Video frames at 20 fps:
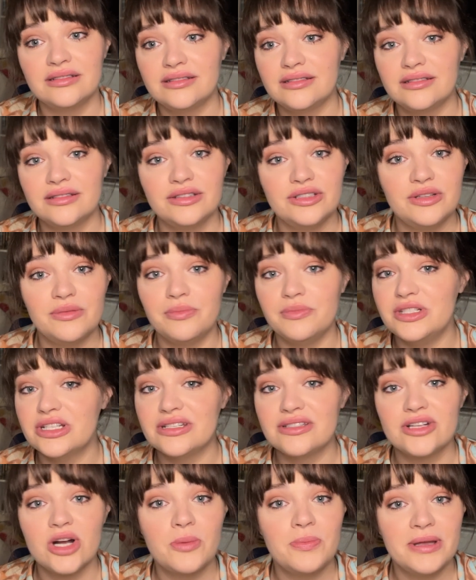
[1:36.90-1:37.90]

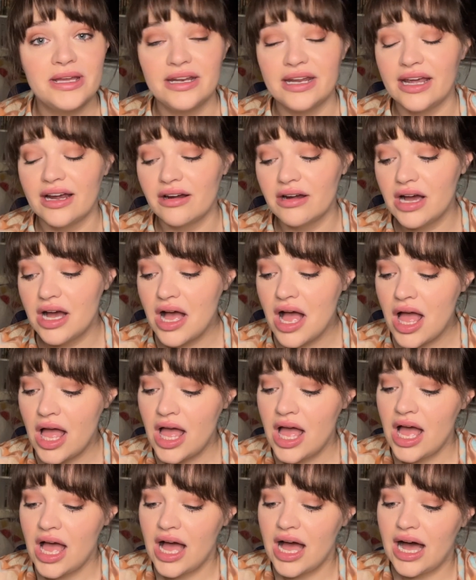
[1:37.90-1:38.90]
dystopian era,
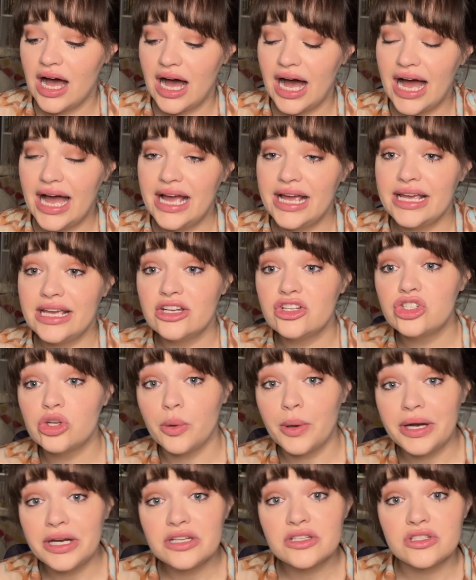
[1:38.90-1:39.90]
I
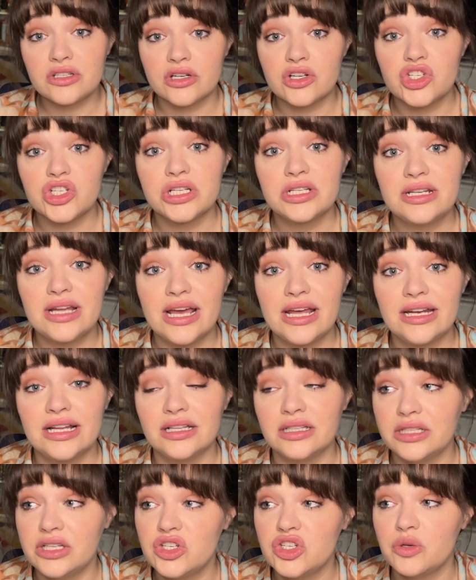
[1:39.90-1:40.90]
enjoyed Insurgent and
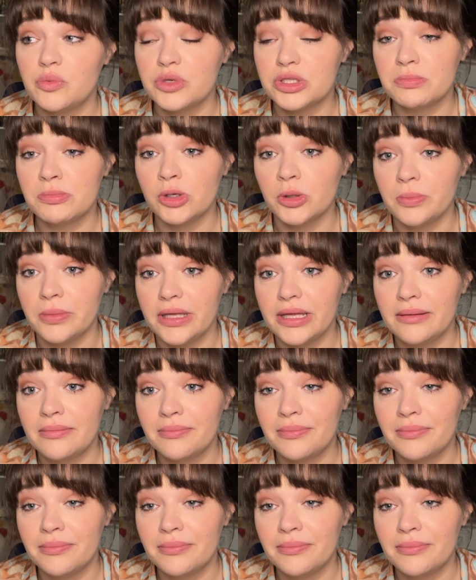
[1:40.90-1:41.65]
Allegiant was poopy.